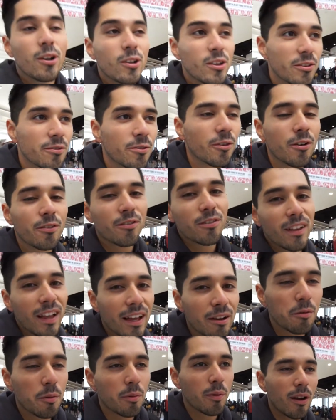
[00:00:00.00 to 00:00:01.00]
early for a
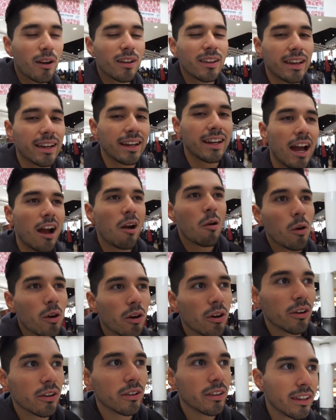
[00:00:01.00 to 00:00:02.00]
flight. We're probably like an hour
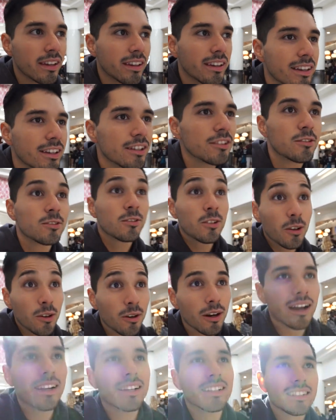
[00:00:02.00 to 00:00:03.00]
early. So
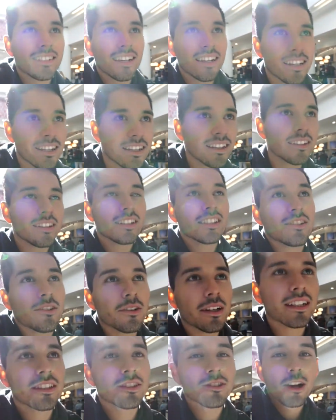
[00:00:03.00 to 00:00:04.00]
I decided, let's go
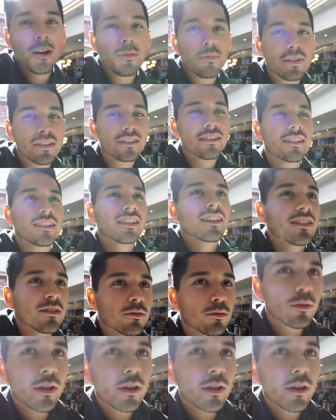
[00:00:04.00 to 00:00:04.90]
get Starbucks, get some